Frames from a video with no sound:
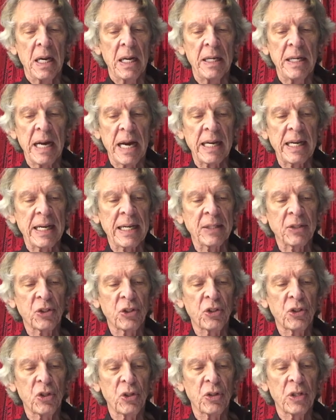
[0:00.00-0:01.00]
Diane
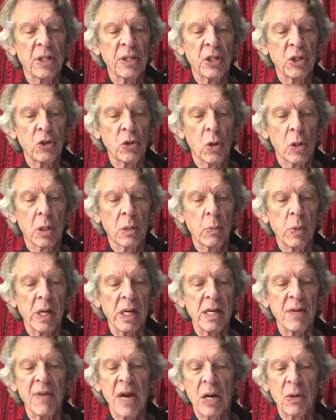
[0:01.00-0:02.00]
stood in the
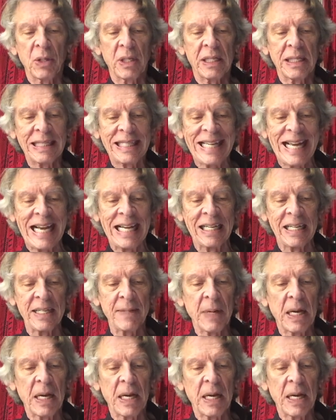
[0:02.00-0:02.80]
doorway of our little galley